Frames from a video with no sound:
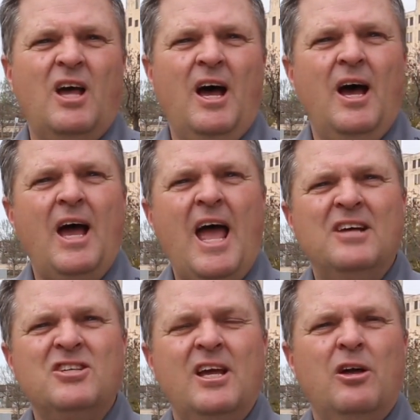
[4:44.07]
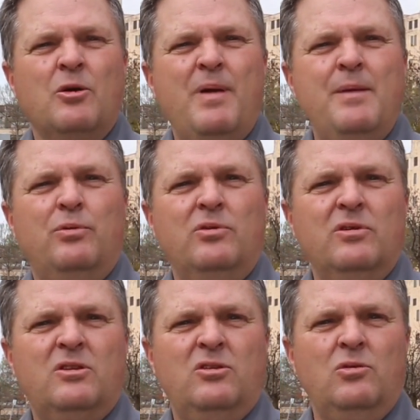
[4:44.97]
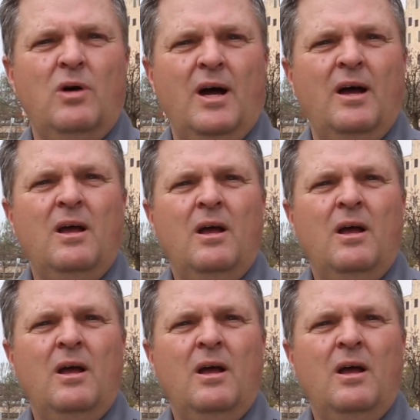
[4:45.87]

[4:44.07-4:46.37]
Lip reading: asking other people to